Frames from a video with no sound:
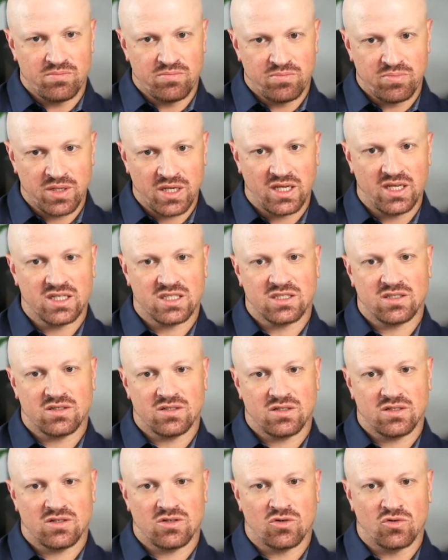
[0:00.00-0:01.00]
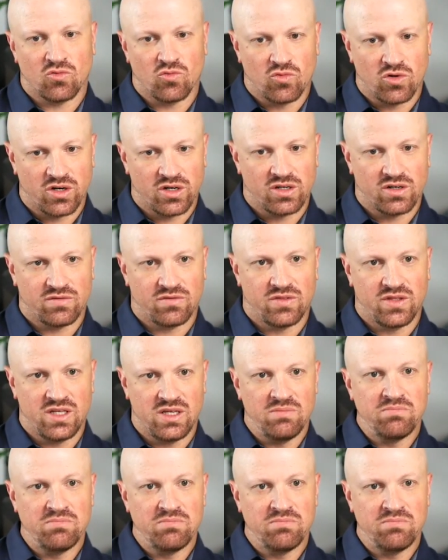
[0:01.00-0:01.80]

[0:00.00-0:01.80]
biggest or one of the